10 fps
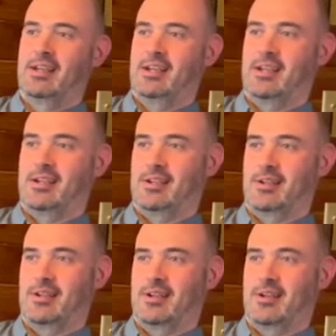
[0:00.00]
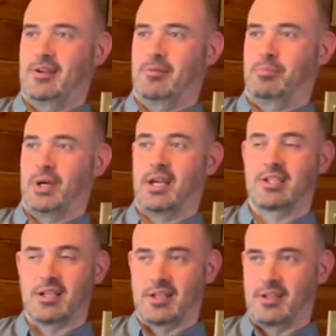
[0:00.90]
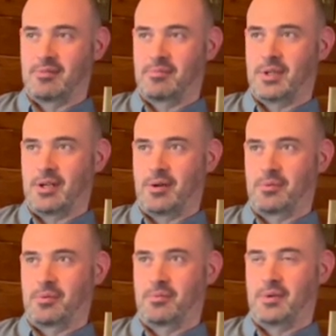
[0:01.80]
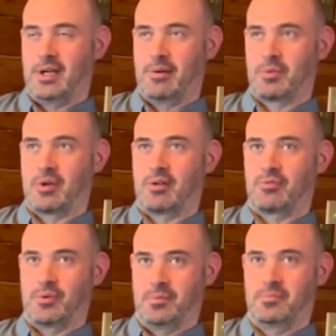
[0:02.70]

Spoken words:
But actually, I'm grateful,